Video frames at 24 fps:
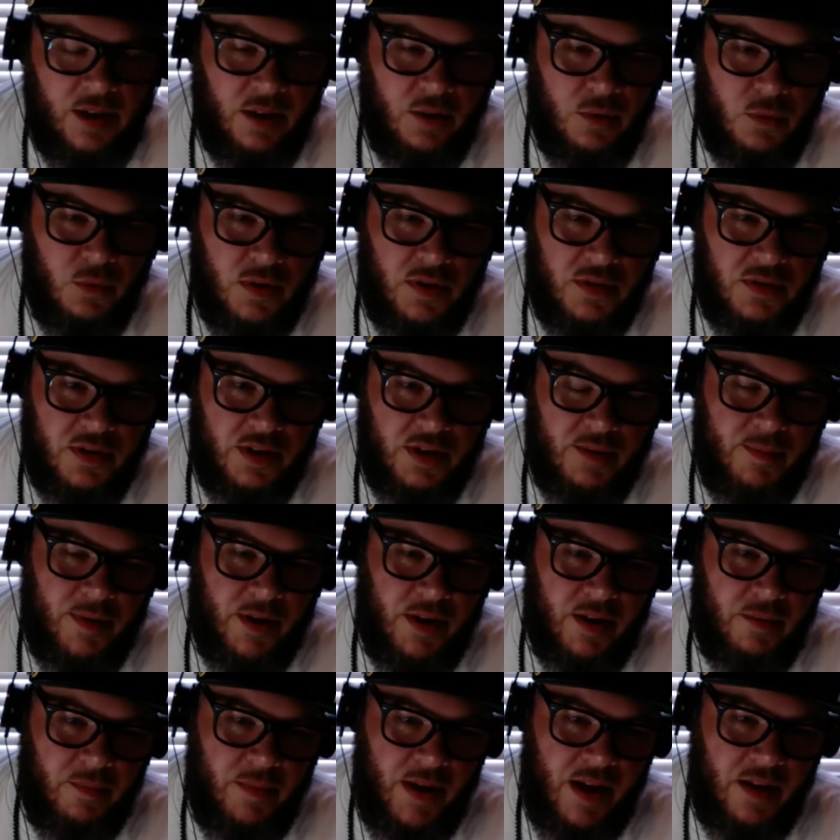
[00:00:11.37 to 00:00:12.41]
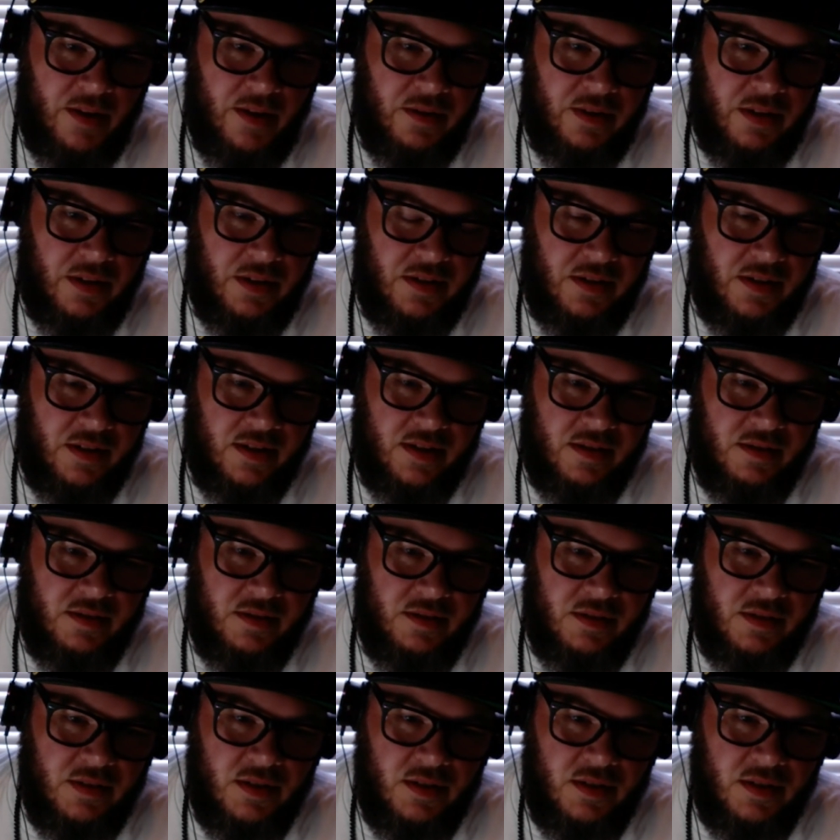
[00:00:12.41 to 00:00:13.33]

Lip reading: wizard up on a mountain that's